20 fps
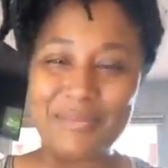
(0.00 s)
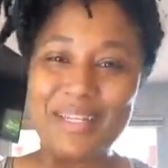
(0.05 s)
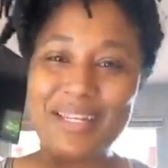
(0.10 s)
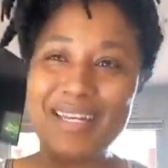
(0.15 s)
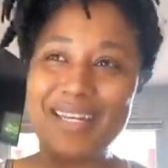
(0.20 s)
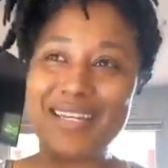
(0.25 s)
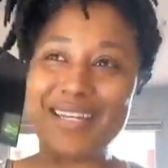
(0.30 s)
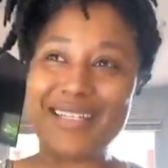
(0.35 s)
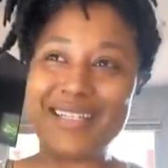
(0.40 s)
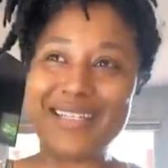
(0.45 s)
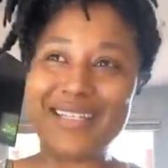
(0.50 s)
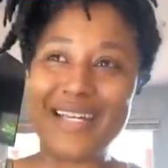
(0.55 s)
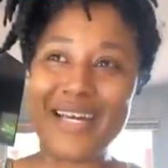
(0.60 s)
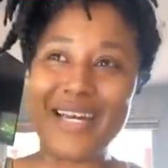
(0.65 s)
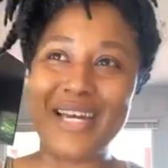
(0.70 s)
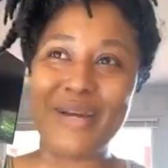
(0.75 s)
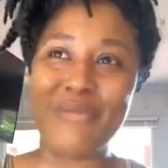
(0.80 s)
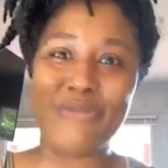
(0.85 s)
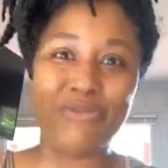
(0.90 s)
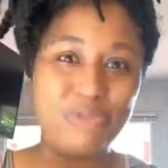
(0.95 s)
Because
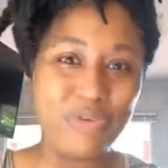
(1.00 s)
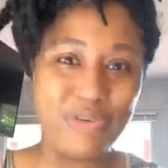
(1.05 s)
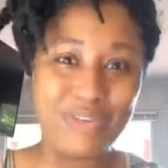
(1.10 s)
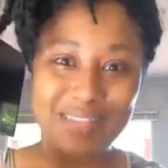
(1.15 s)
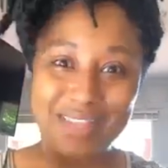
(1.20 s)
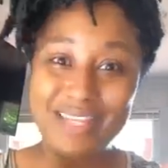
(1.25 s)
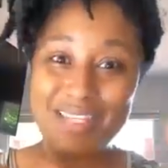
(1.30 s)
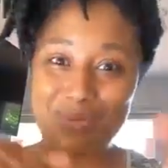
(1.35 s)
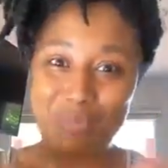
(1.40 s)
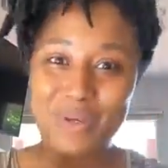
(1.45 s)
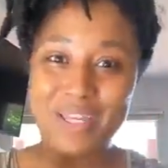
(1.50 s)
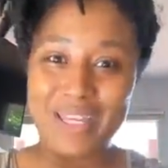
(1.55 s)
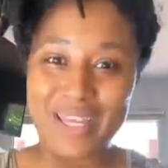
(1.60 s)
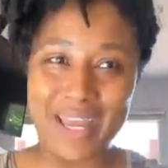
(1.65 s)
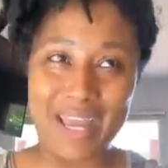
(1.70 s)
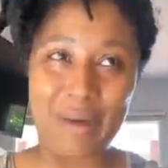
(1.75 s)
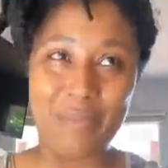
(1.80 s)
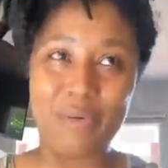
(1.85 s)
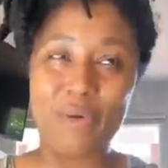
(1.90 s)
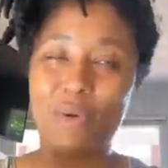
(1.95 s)
before this
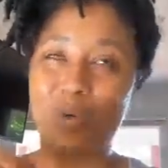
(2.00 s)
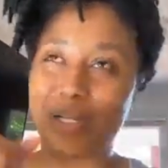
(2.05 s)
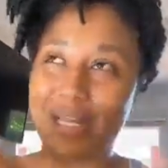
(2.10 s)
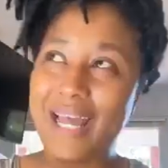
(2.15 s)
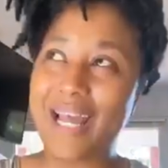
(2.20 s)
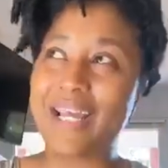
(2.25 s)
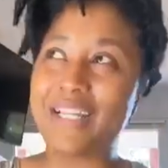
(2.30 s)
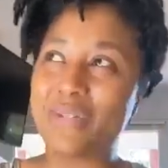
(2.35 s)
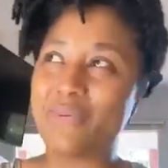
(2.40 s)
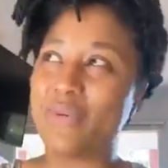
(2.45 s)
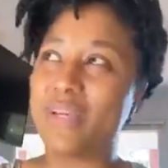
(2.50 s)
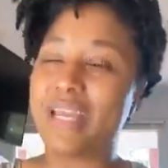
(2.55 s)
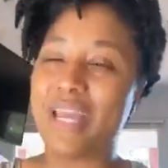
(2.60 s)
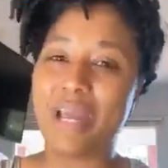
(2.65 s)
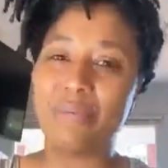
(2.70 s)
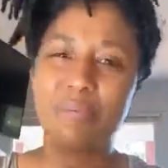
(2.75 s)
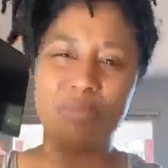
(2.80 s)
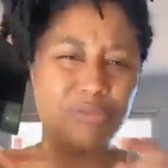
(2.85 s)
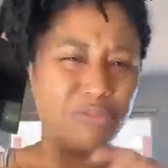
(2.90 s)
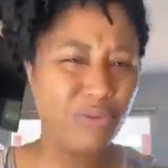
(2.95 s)
week happened, or last
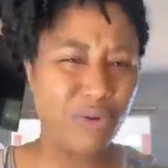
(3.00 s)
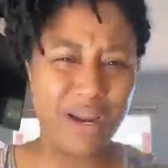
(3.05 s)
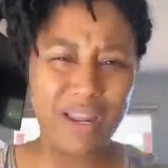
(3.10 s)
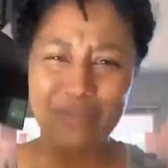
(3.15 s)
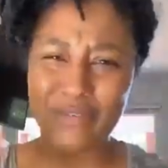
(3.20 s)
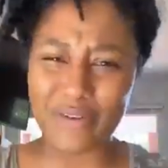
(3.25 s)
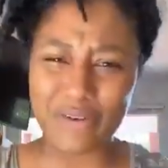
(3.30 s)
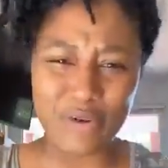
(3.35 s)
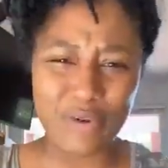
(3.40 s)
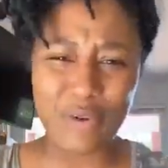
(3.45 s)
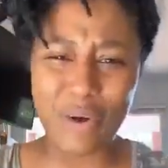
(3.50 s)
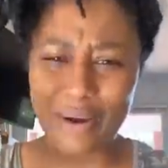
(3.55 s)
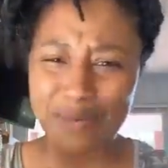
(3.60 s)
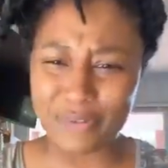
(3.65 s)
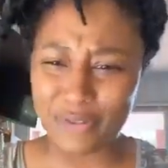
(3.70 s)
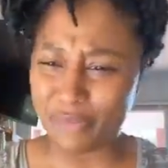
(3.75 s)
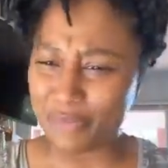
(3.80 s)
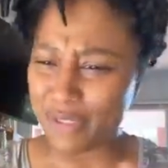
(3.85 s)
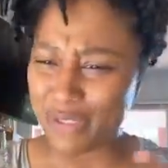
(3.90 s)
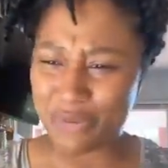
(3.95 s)
week happened, before I even knew
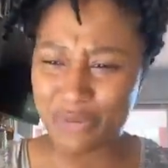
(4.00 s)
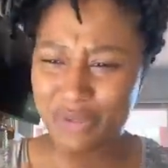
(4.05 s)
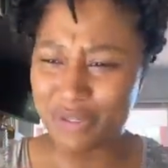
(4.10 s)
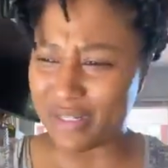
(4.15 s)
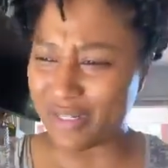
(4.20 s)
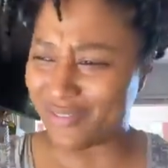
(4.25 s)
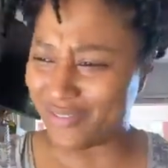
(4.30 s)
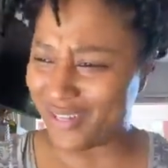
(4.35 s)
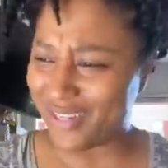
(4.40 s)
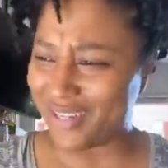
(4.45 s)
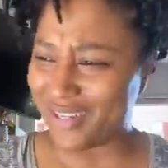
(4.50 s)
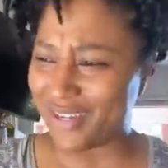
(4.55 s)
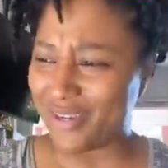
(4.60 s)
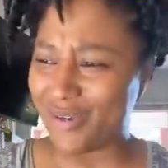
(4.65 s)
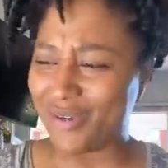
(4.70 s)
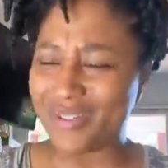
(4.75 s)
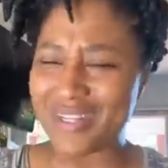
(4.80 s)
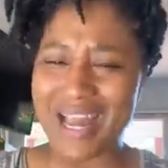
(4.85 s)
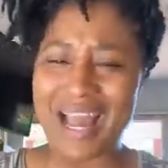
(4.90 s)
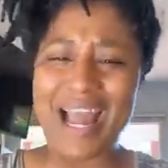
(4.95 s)
I was going to be doing these
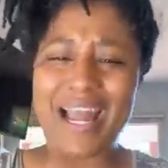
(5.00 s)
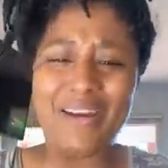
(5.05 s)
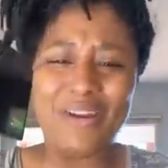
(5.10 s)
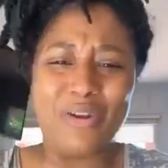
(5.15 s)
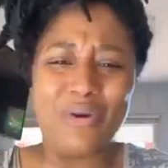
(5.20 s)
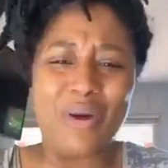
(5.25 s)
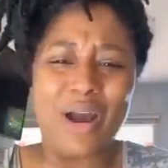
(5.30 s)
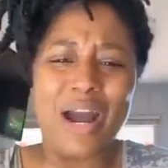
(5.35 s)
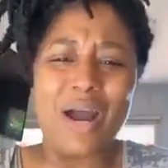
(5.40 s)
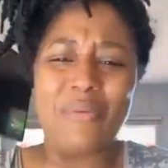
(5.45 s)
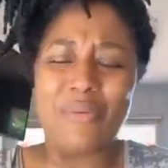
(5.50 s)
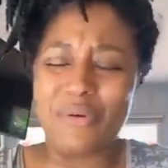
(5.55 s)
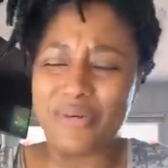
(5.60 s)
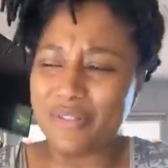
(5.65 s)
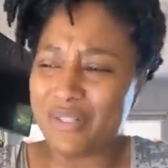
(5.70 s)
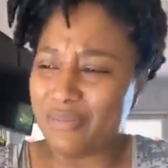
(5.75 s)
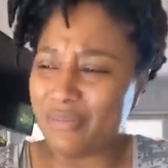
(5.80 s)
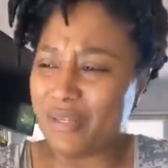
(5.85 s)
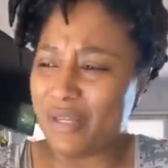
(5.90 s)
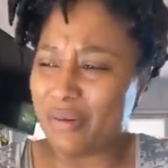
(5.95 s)
videos, I knew I
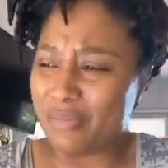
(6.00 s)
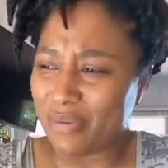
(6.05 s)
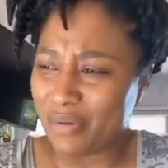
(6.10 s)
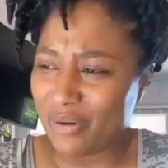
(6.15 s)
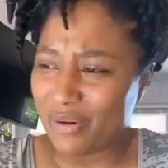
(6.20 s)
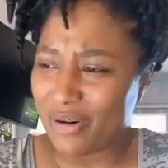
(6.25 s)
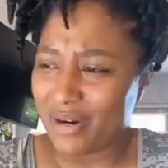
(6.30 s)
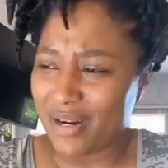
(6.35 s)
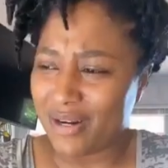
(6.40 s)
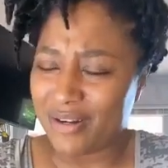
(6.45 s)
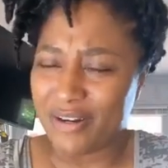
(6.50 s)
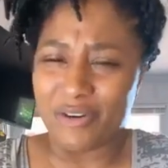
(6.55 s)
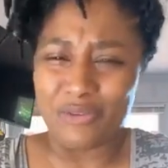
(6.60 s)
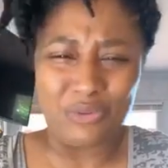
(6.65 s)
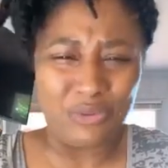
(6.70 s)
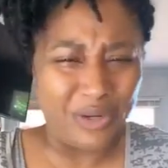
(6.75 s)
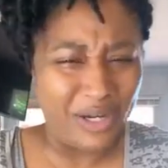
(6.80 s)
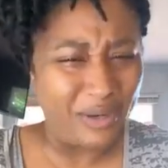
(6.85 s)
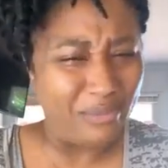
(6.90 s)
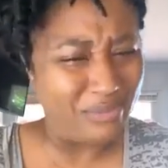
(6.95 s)
wanted to be a part
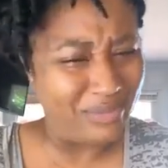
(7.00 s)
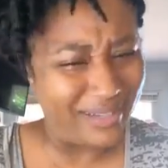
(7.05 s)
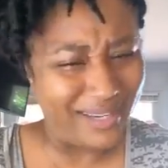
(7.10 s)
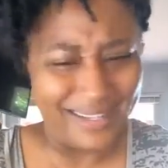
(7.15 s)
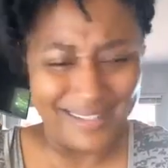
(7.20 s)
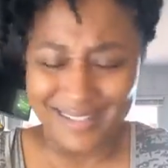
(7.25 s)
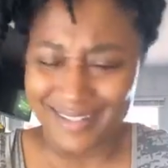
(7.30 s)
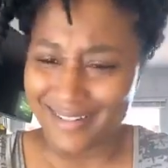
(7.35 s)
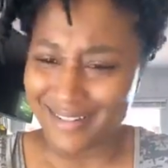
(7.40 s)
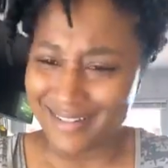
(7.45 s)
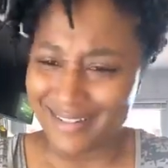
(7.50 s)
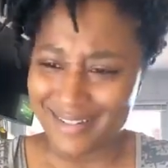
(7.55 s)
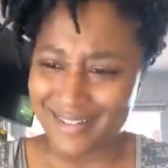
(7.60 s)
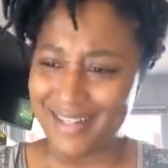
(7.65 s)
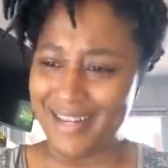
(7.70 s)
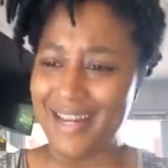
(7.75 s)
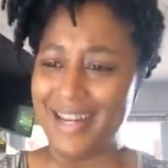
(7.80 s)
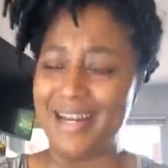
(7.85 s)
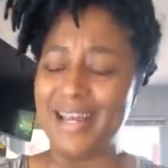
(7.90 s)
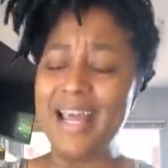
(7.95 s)
of planting a
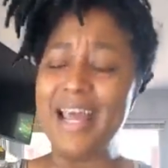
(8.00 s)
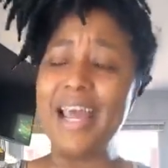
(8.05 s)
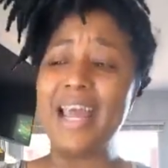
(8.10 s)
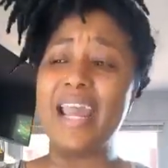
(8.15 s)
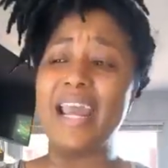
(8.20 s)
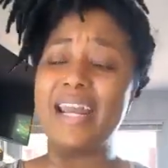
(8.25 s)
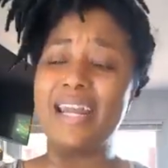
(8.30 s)
seed.